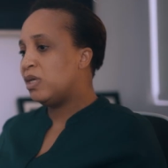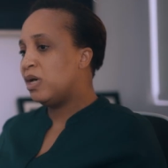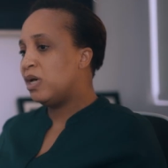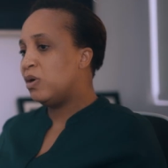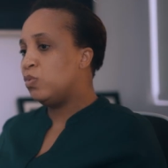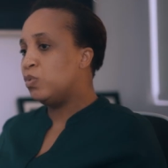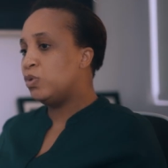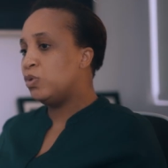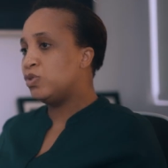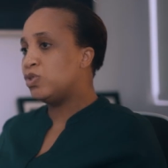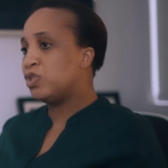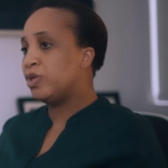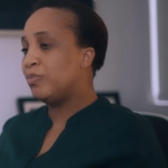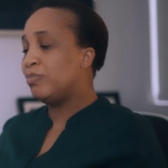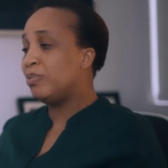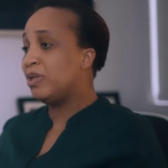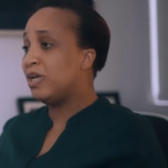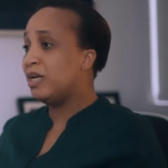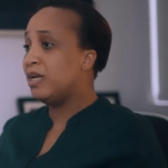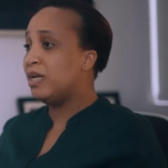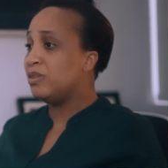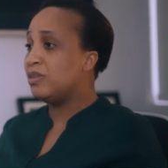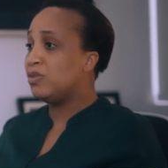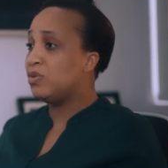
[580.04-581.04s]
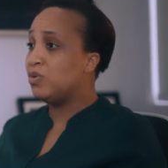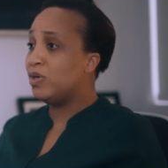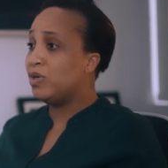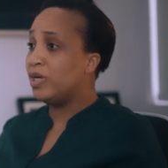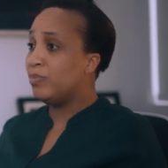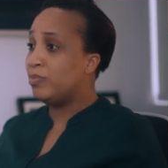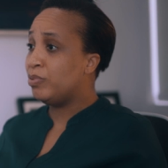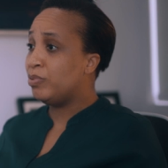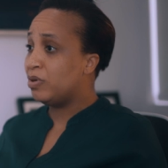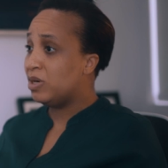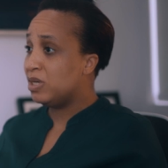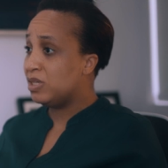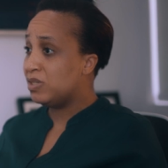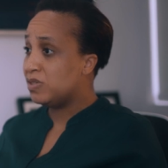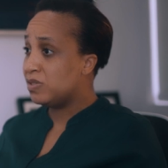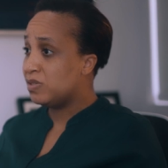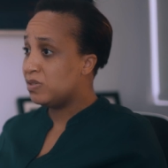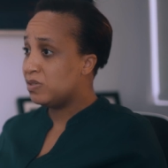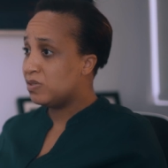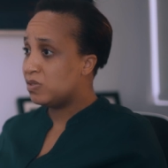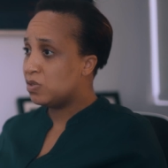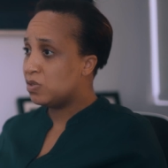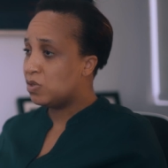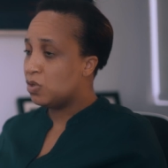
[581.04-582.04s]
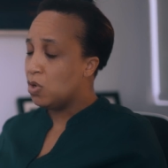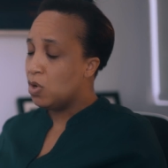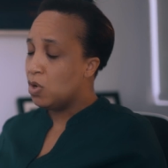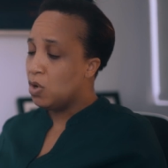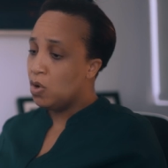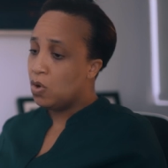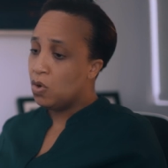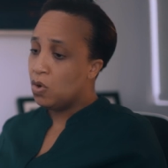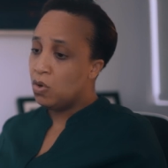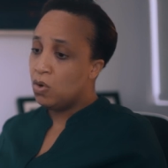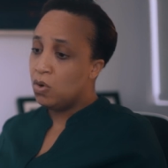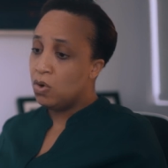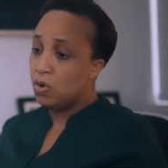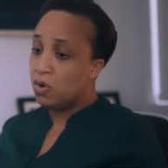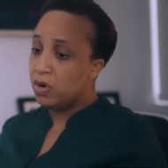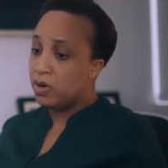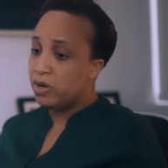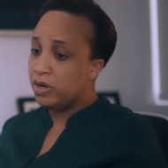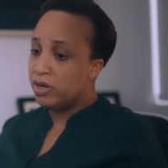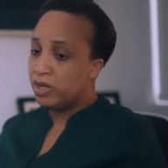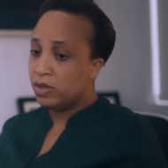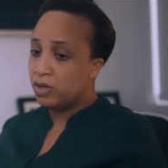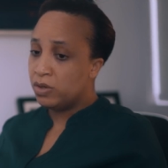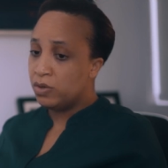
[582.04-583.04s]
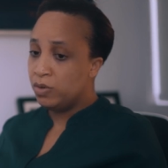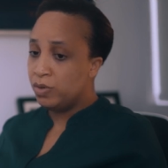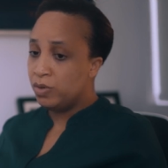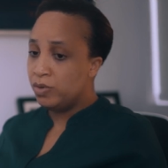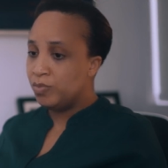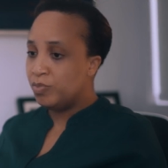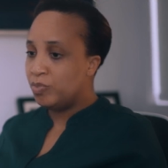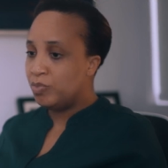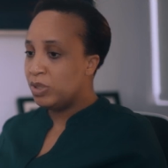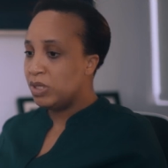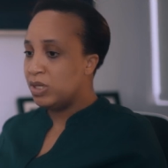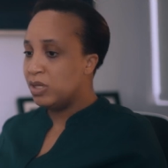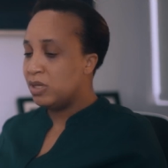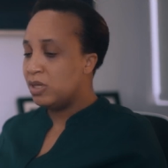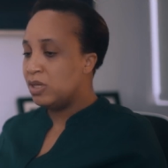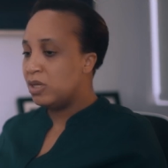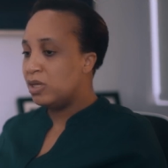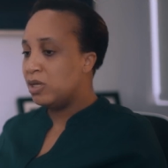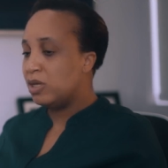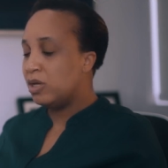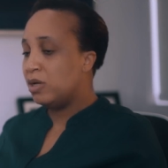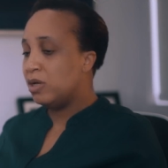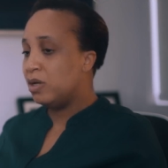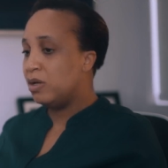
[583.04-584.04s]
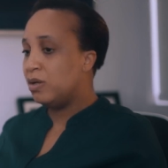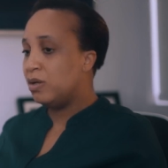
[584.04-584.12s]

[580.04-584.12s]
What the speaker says: that will supply at the right prices, or it could be